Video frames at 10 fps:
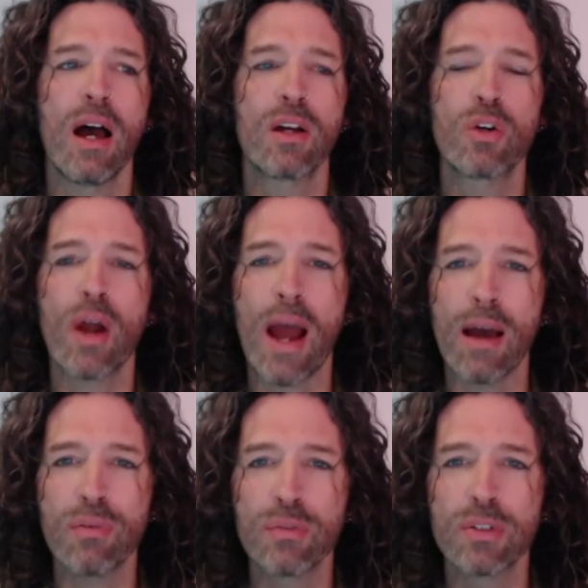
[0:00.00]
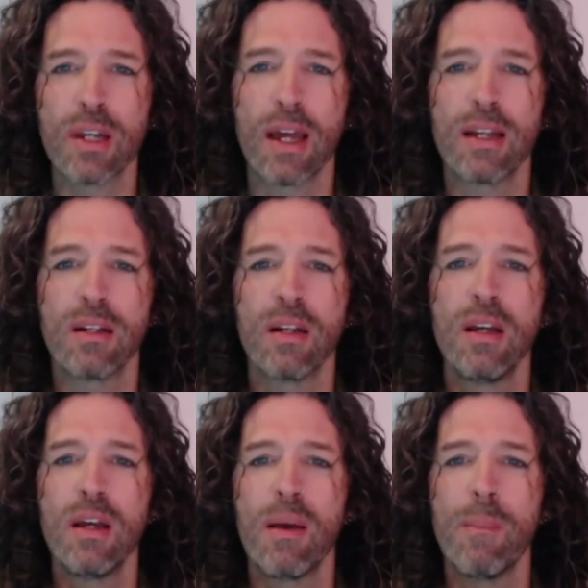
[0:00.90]
craft and
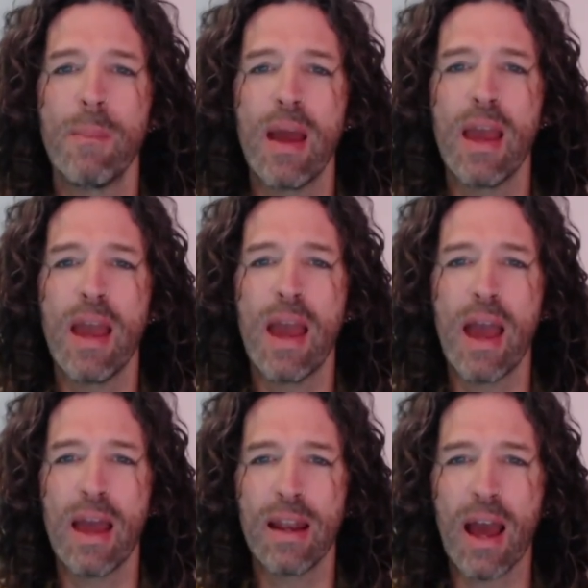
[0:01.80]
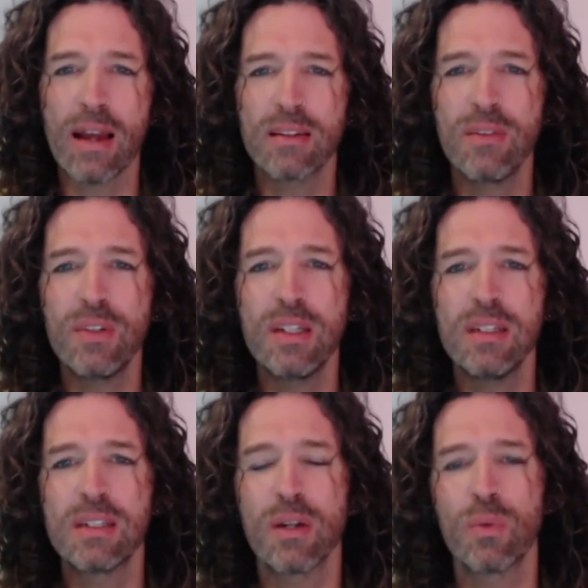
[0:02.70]
and
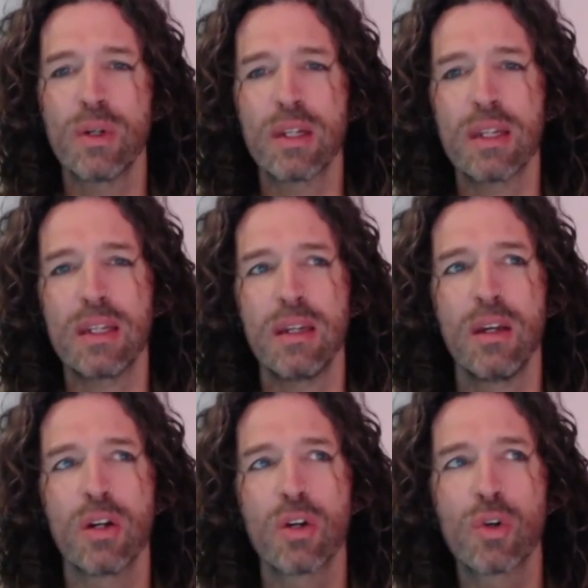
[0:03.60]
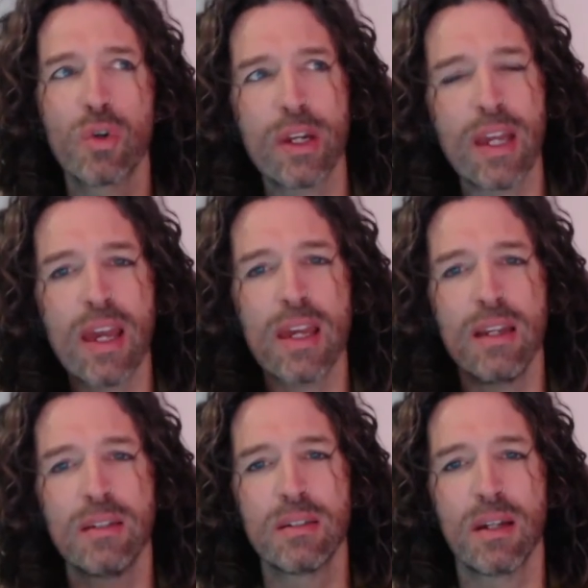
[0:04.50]
activities that really
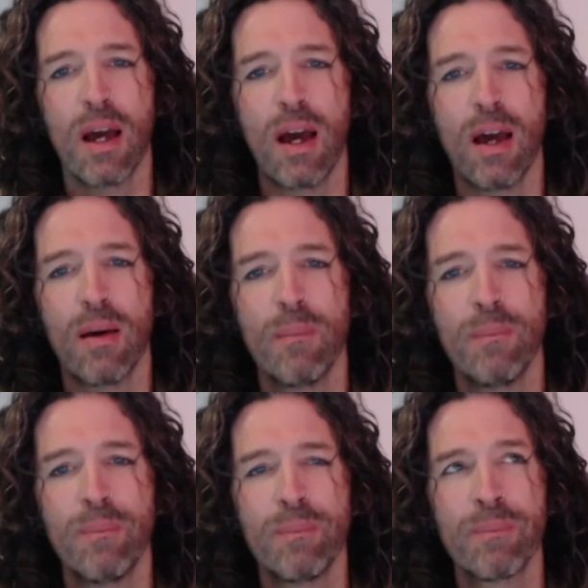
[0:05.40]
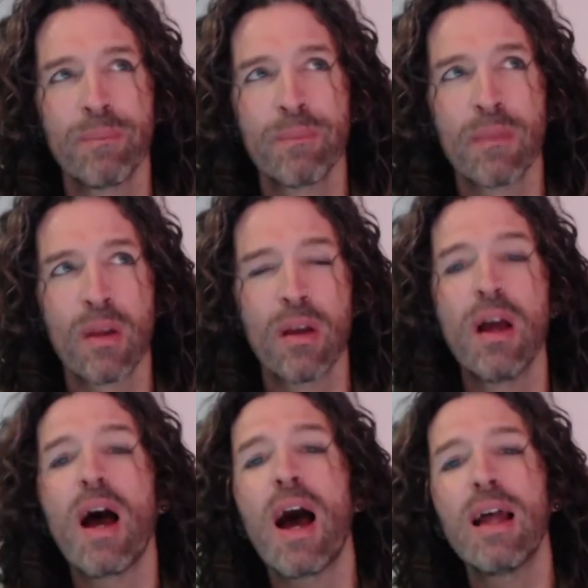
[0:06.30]
create um,
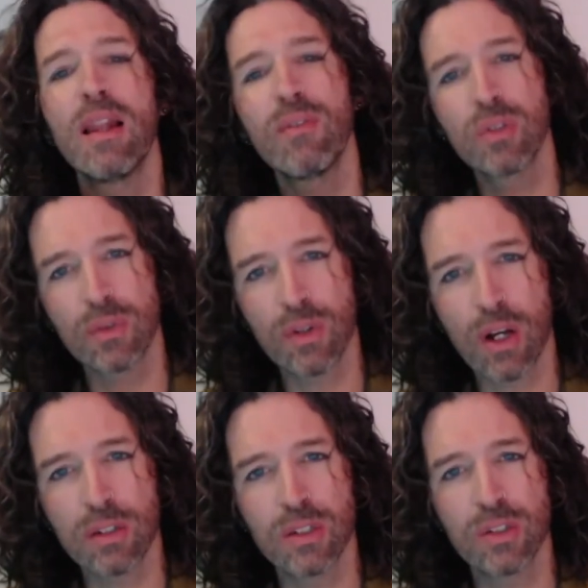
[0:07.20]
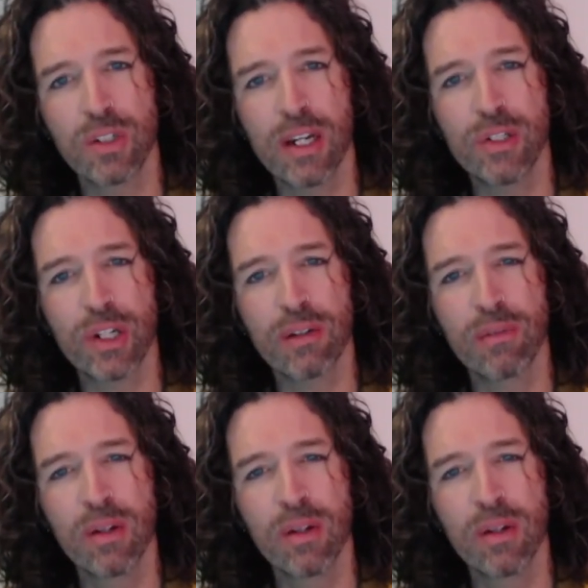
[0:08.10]
high levels of concentration.